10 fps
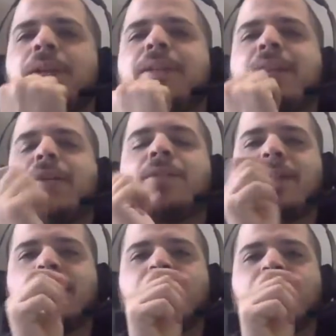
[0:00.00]
only
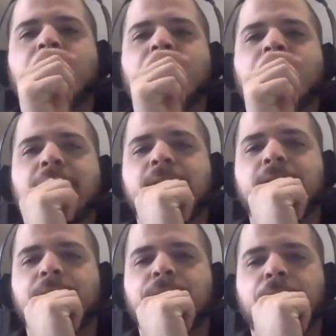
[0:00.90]
downside right now that I can
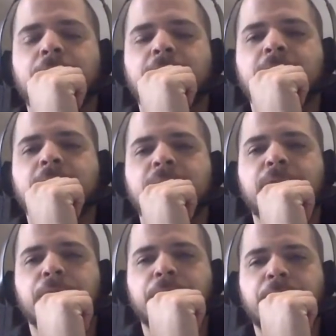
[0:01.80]
say for uh, the
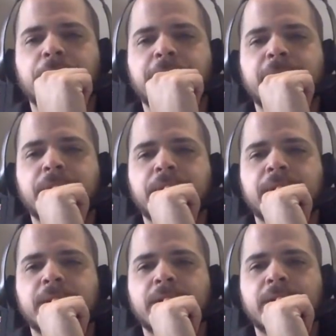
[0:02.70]
DC Universe stuff
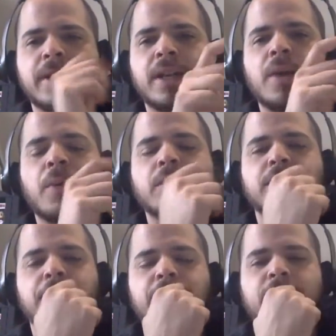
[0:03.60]
is, and I
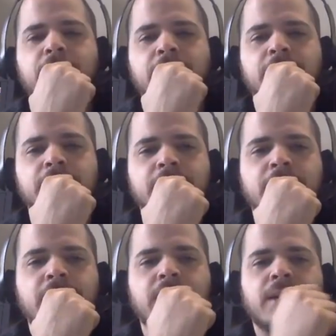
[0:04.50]
want to believe called it,
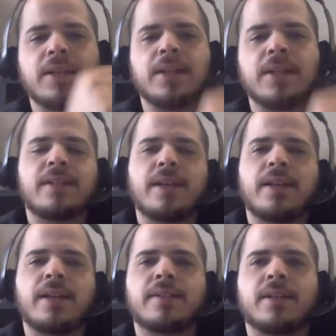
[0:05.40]
is
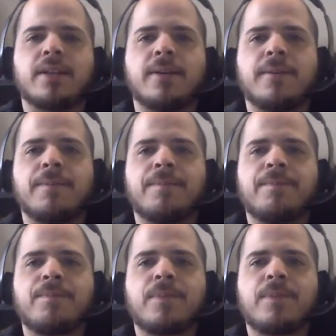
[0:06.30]
that um,
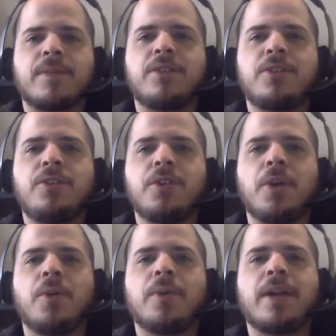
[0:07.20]
they
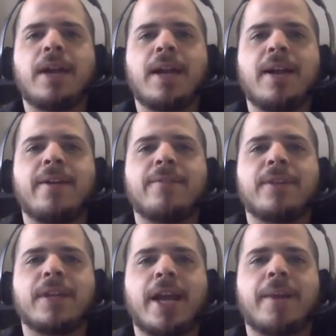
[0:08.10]
don't have
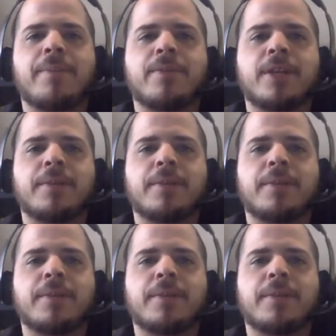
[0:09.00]
an app